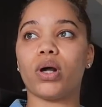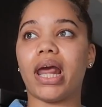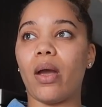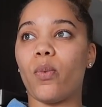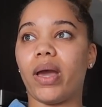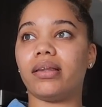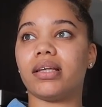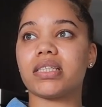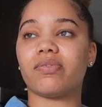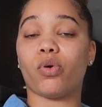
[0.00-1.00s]
on a wait
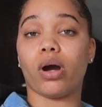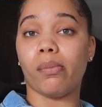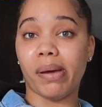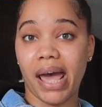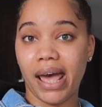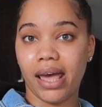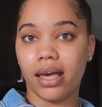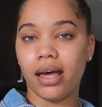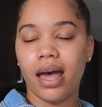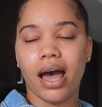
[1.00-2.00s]
list for a
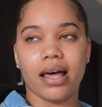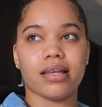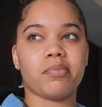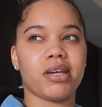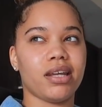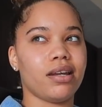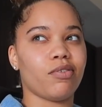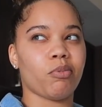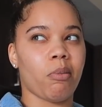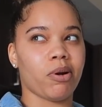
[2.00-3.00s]
bag i think i'm getting it
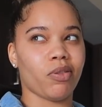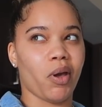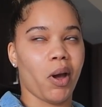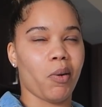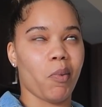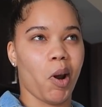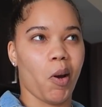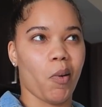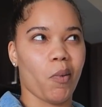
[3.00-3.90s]
for my birthday i don't know